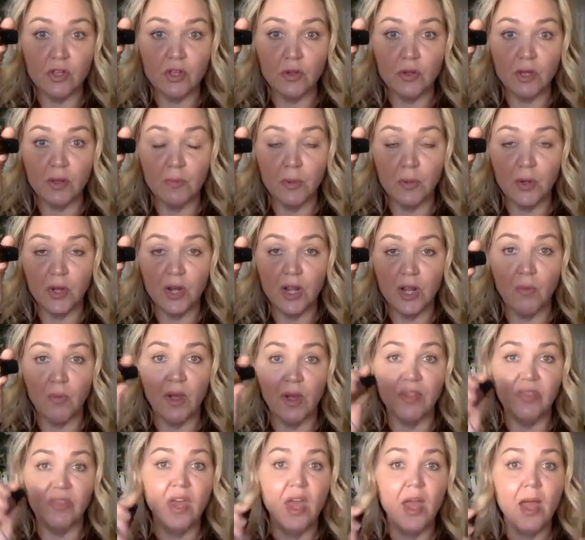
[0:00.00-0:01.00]
You can put it
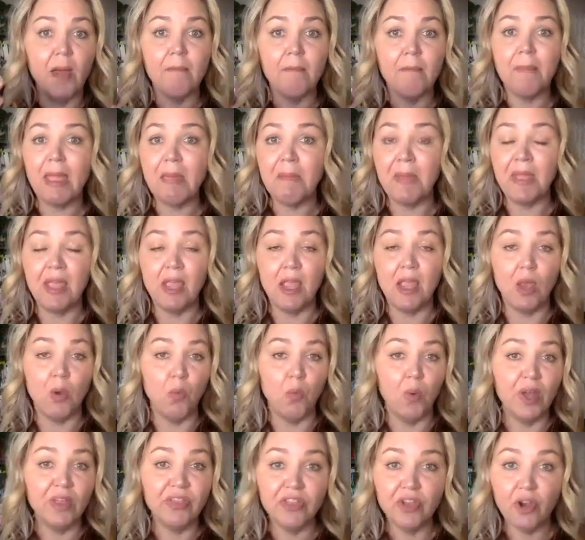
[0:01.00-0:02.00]

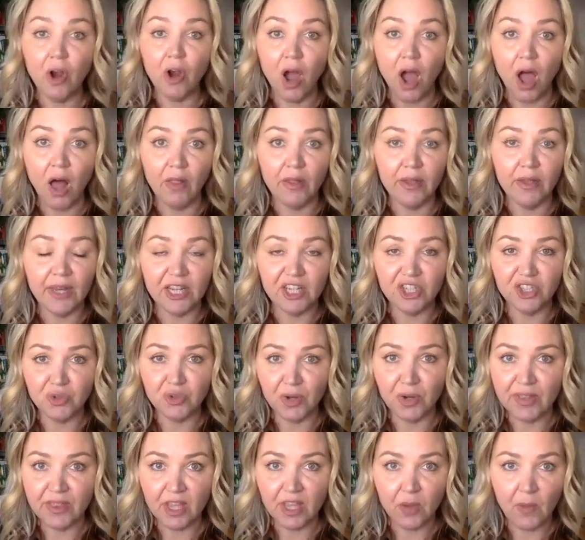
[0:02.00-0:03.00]
with your holiday
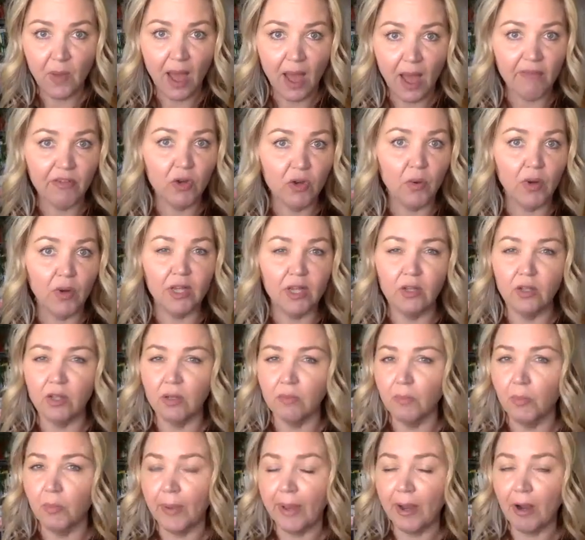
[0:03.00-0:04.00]
joy that you have going. You
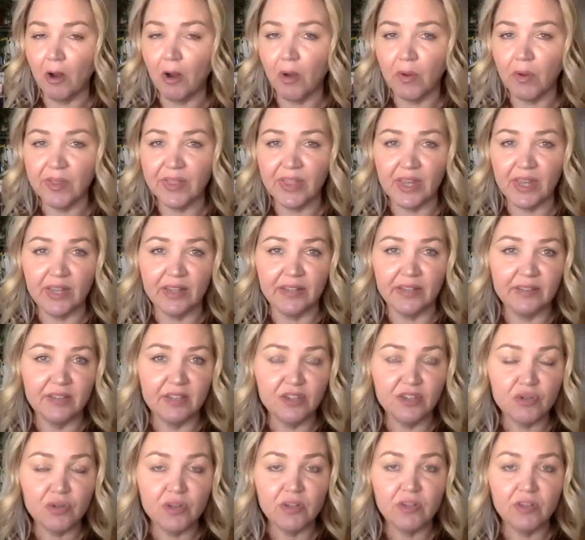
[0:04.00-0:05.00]
can pair it with any
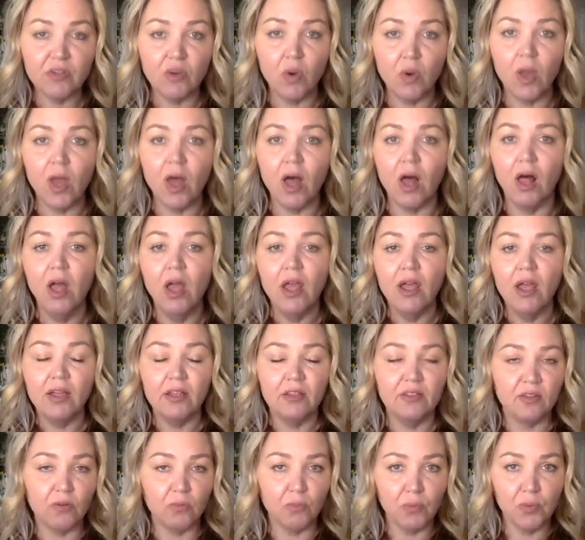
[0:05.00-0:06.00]
citrus oil.
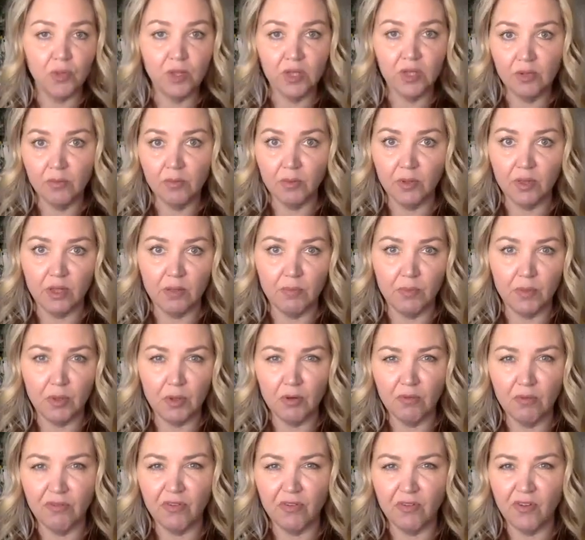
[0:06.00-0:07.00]
It's a really, really
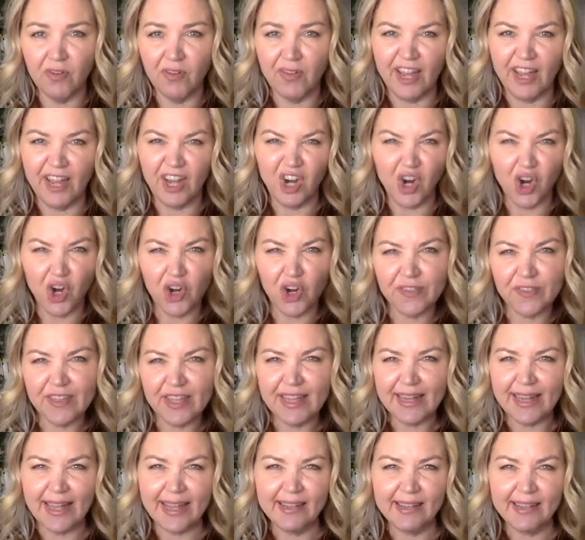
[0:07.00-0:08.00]
beautiful, like
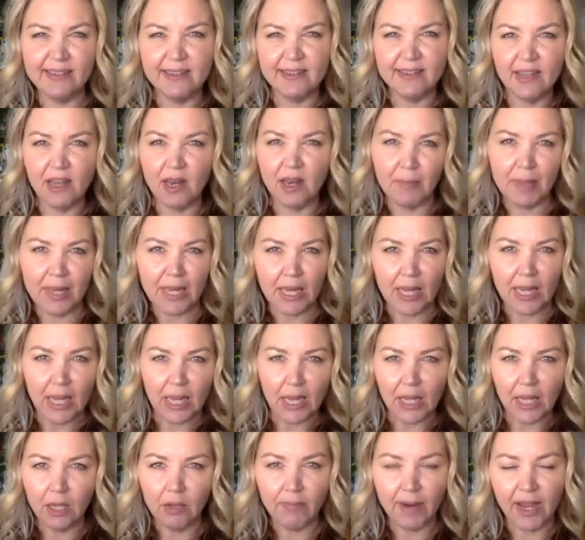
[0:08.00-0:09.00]
earthy, like
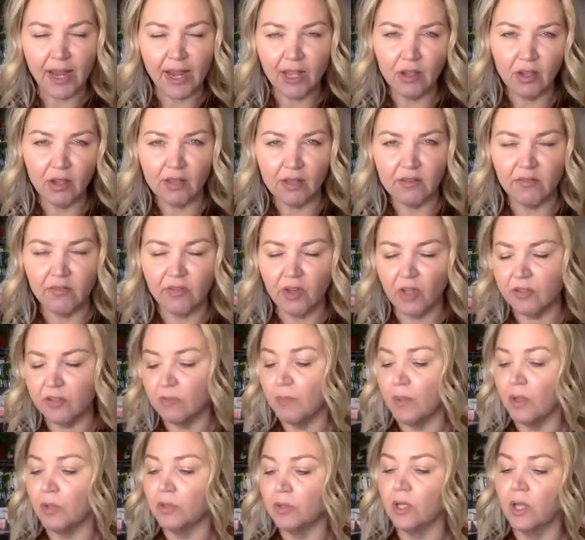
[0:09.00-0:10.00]
cinnamony, right? You guys have all
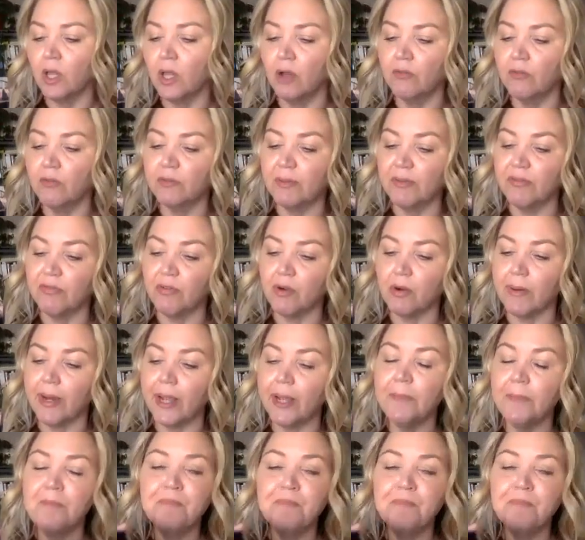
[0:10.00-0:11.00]
smelled cloves before, right?